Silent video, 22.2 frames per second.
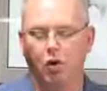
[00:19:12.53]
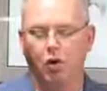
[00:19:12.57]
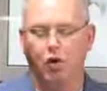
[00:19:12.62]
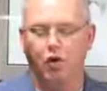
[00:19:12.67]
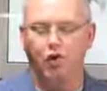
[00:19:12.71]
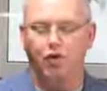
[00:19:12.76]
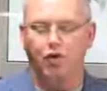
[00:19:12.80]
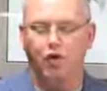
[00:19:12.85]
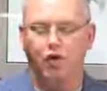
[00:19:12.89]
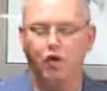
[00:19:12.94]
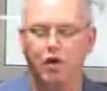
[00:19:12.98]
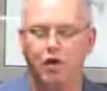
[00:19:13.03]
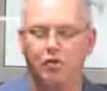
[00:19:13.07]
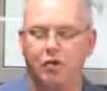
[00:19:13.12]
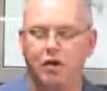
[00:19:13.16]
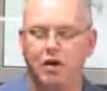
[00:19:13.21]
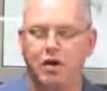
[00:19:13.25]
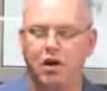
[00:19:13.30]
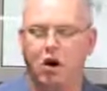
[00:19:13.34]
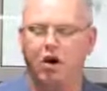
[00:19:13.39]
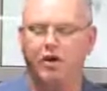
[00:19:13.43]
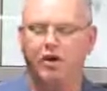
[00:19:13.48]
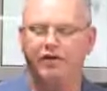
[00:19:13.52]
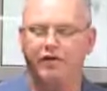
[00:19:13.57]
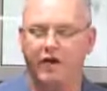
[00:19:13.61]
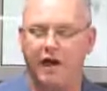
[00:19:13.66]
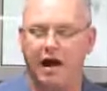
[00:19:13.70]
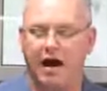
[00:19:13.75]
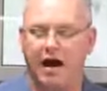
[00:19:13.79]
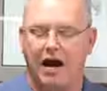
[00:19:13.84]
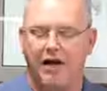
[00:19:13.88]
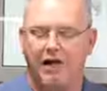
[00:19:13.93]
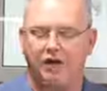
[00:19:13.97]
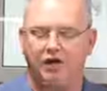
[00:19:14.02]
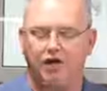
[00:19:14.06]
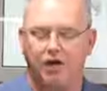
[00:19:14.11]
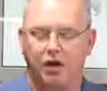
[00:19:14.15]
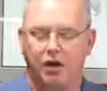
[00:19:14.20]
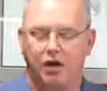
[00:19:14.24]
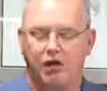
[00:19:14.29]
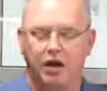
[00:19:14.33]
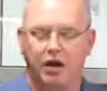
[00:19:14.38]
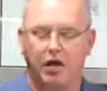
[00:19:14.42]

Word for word: nor fruit be on the vines,